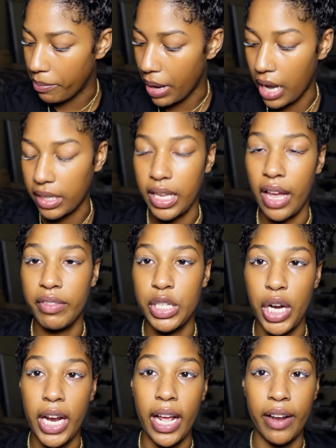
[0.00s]
box i haven't
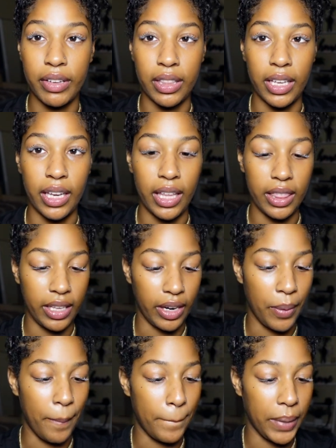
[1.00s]
tried everything in
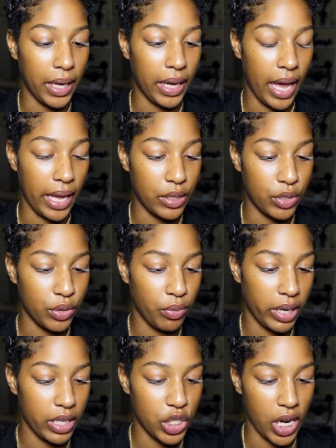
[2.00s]
there but i do
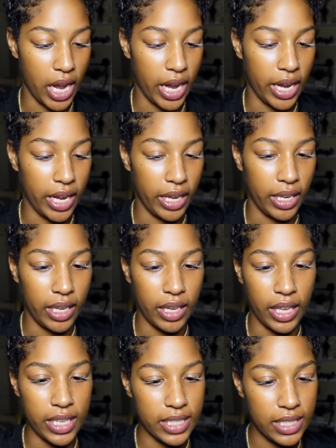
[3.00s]
want to try
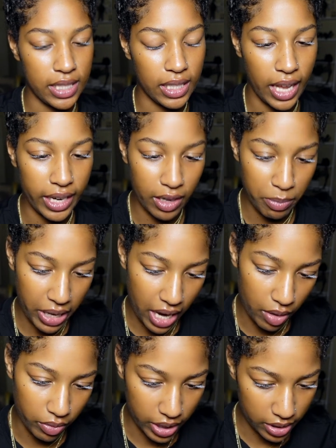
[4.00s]
is this the liner oh my
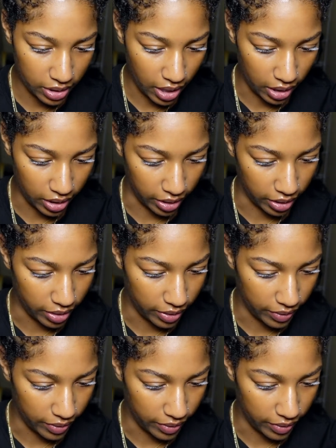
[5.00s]
god where's the color